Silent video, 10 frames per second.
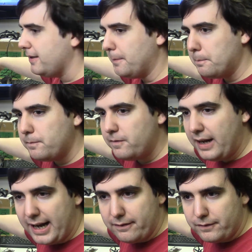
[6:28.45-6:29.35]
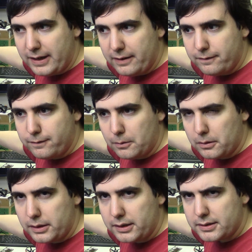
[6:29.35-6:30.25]
a i five
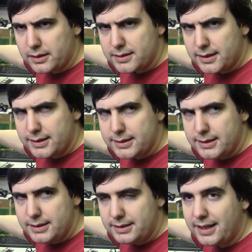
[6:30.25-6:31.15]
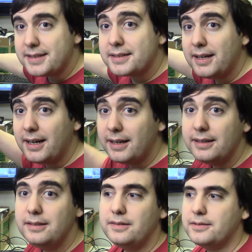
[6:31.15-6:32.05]
forty-six ninety, yes,
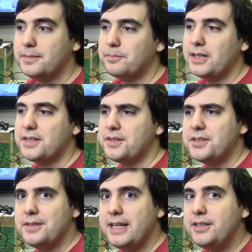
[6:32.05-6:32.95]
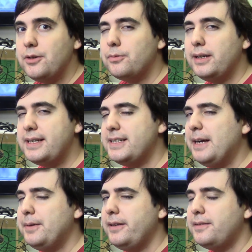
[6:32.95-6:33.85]
uh, processor. So it's actually a really
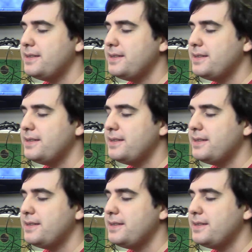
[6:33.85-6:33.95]
snappy little